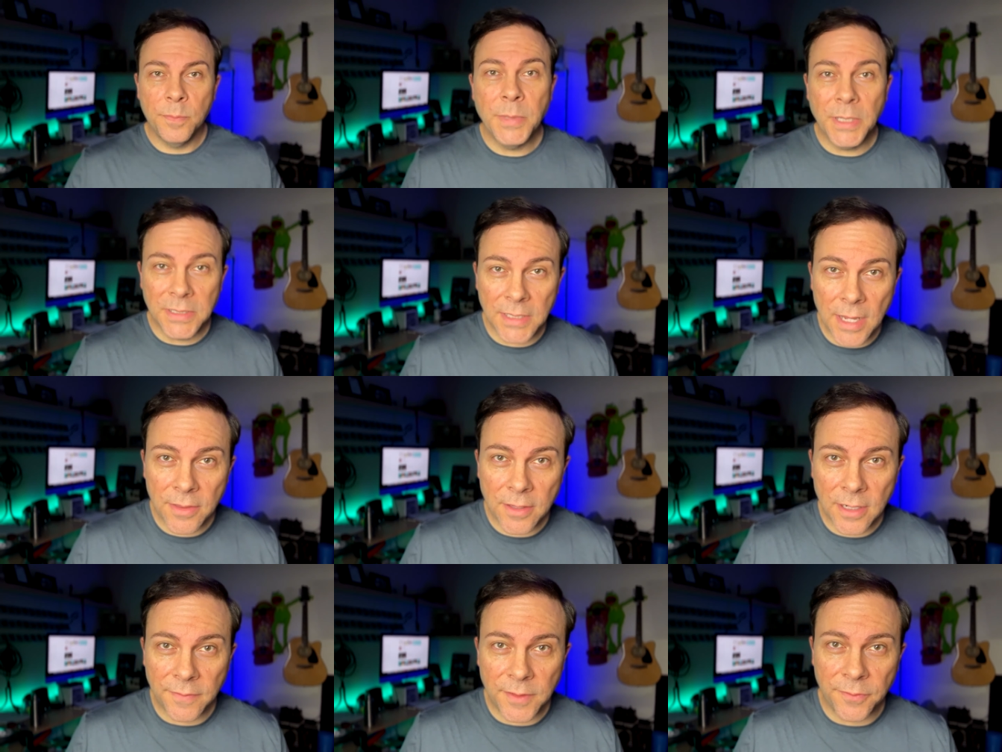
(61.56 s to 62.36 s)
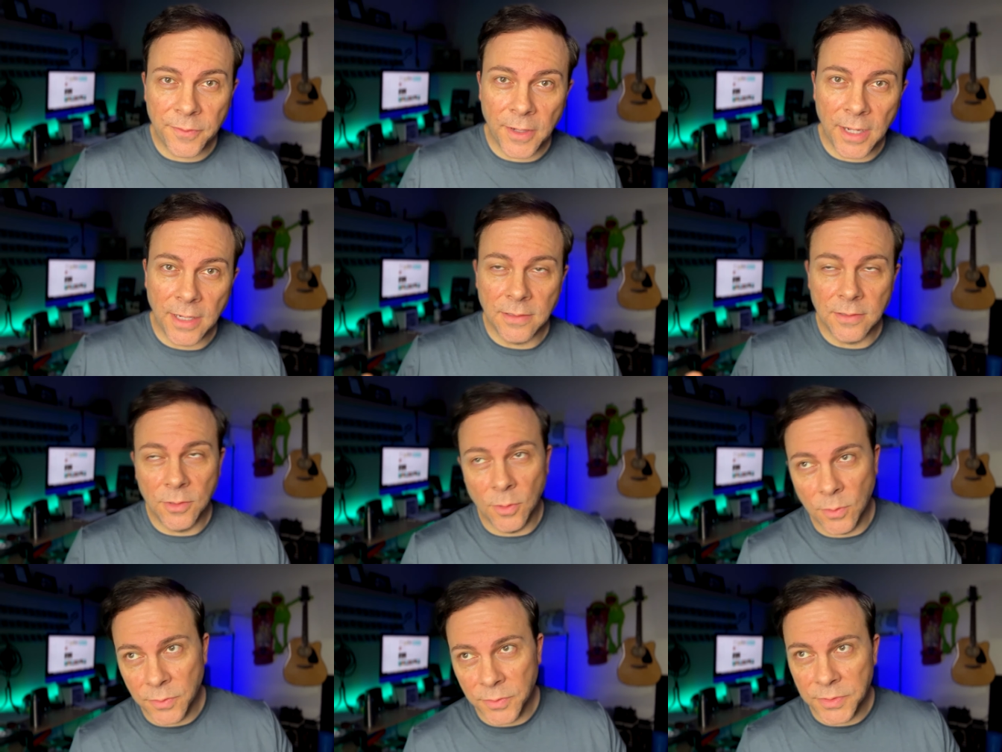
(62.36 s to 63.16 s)
Because now that I've defined
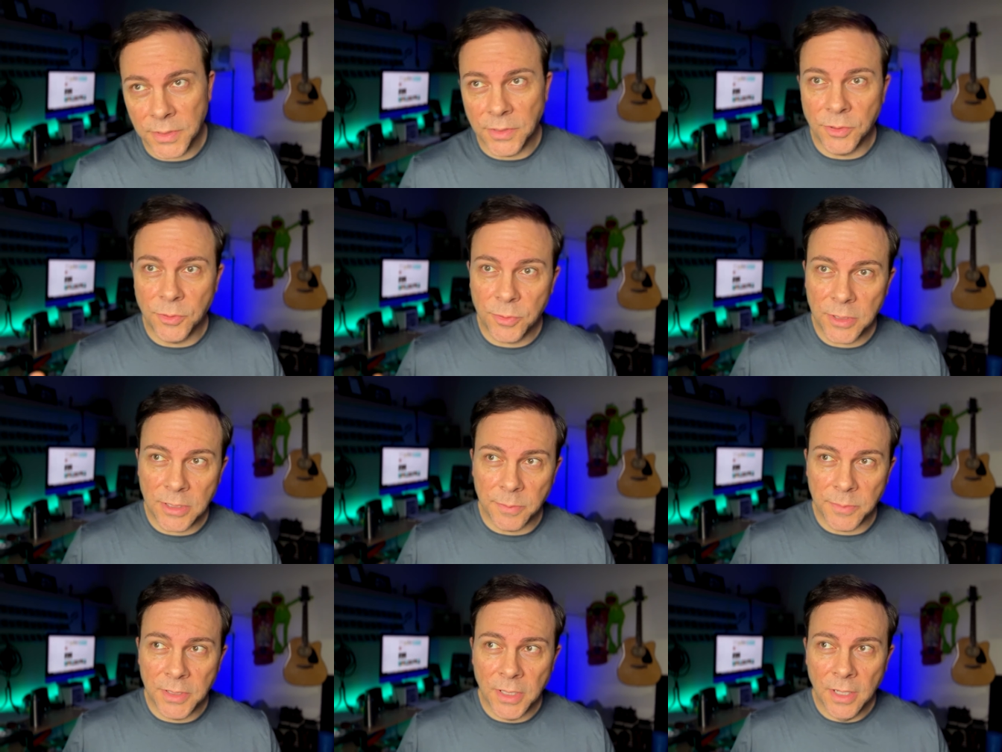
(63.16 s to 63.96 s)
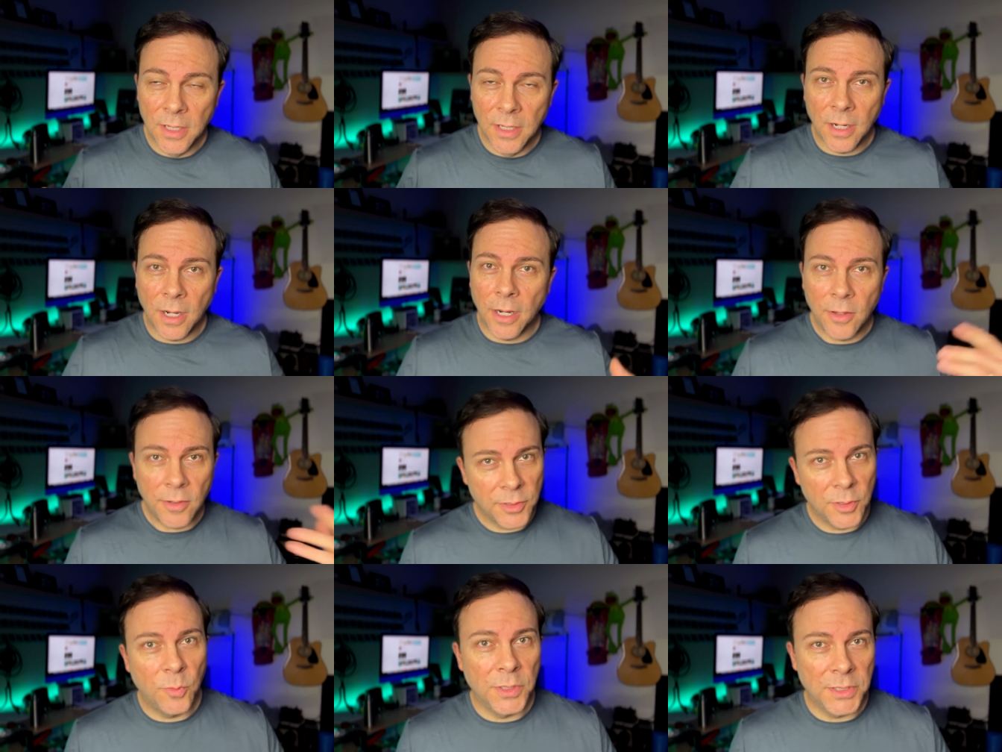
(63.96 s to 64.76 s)
goals and dreams, I
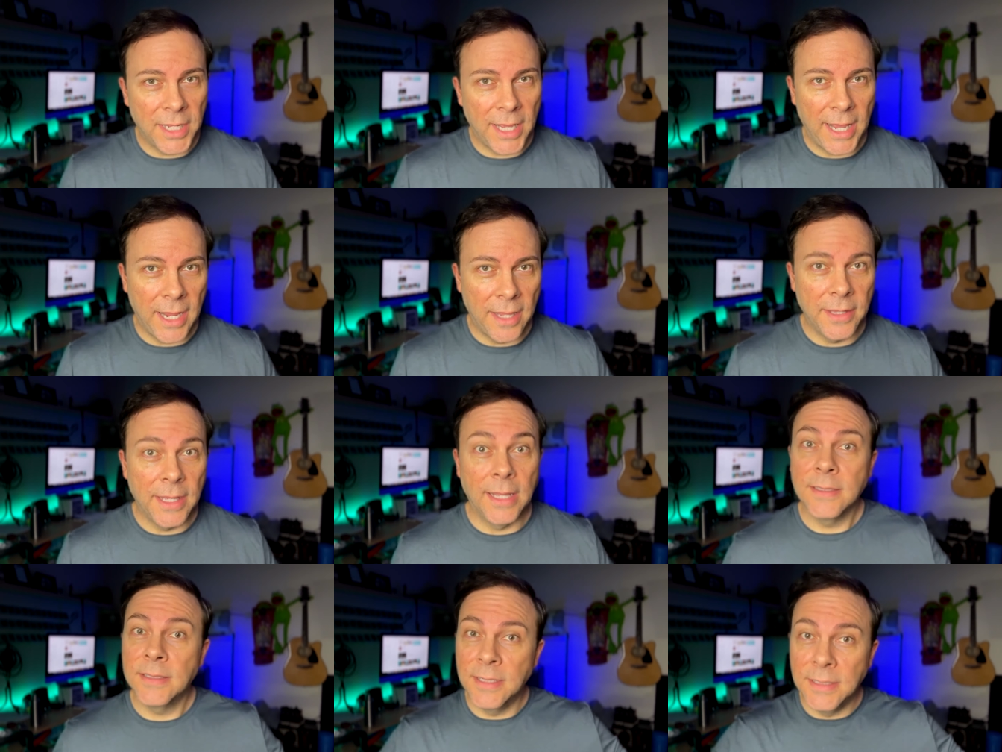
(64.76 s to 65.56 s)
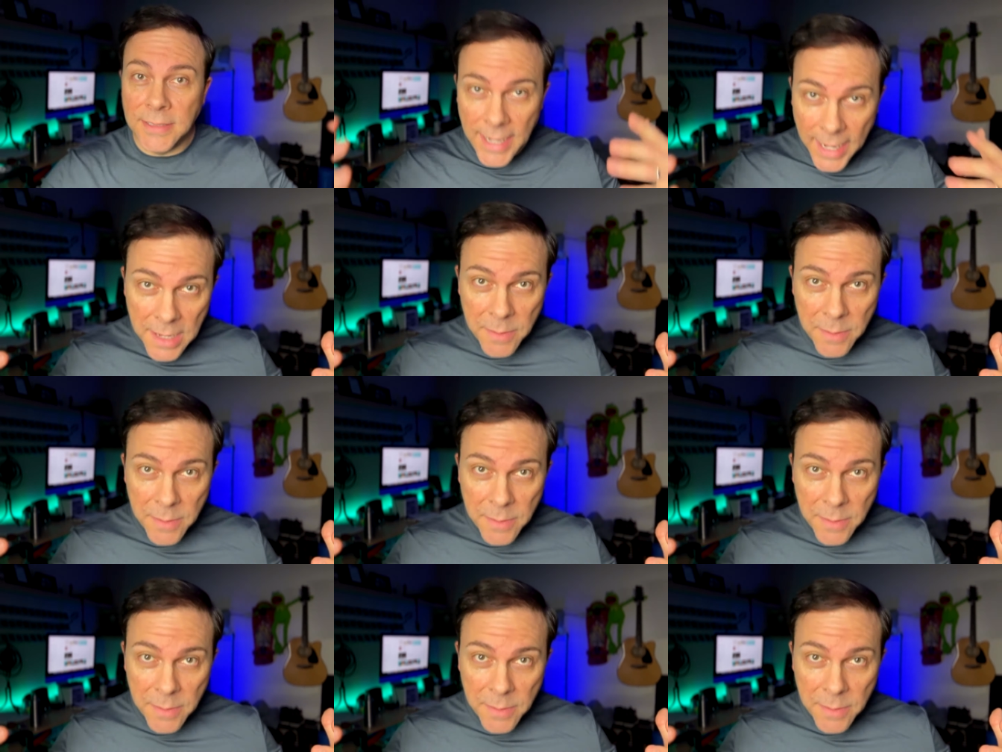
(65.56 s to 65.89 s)
also want to add that today,